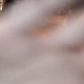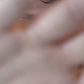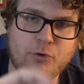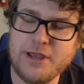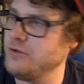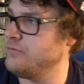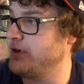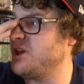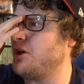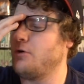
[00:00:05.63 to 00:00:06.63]
brand new
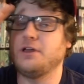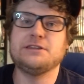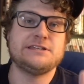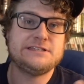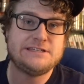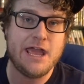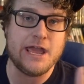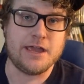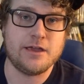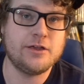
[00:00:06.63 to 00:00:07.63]
video, and
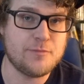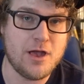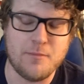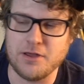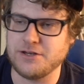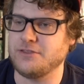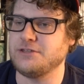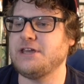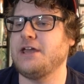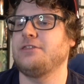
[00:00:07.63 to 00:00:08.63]
today is Mail Monday, the
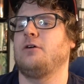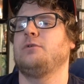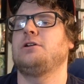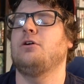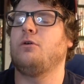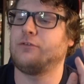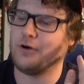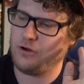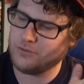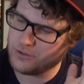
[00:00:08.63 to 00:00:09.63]
day that we go over
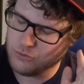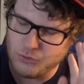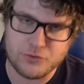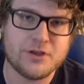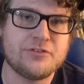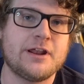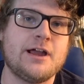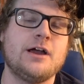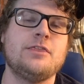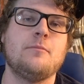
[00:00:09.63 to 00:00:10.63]
all the cool things that I
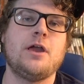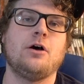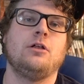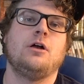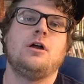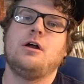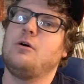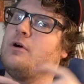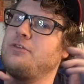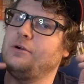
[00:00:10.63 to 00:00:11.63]
got in the mail,
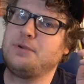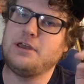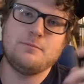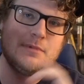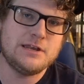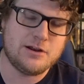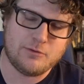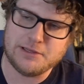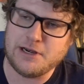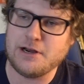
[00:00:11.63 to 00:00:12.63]
whether it be
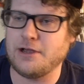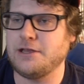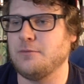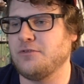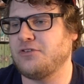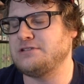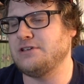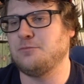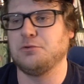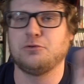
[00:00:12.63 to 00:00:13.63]
media-related items such
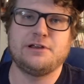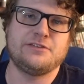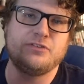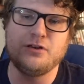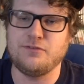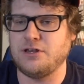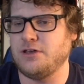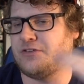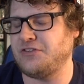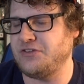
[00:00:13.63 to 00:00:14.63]
as Blu-rays,
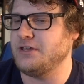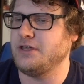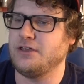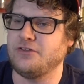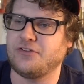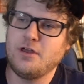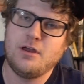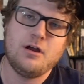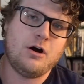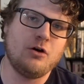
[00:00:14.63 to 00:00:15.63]
DVDs, CDs,
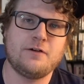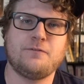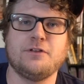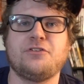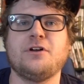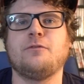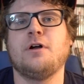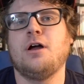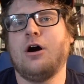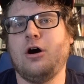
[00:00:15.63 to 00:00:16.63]
all that fun stuff.
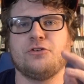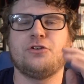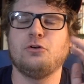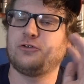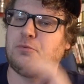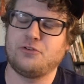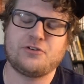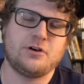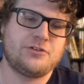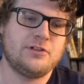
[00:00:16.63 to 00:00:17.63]
Also, sports
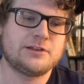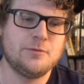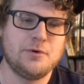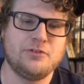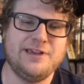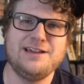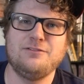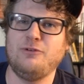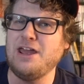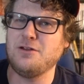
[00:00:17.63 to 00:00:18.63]
cards, collectibles,
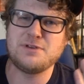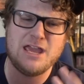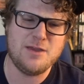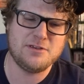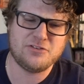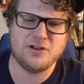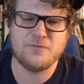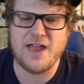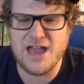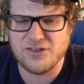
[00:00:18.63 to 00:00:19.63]
and random gaming
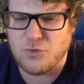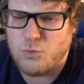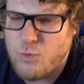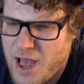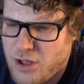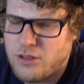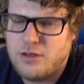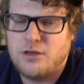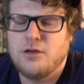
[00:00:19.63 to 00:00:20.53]
stuff as well.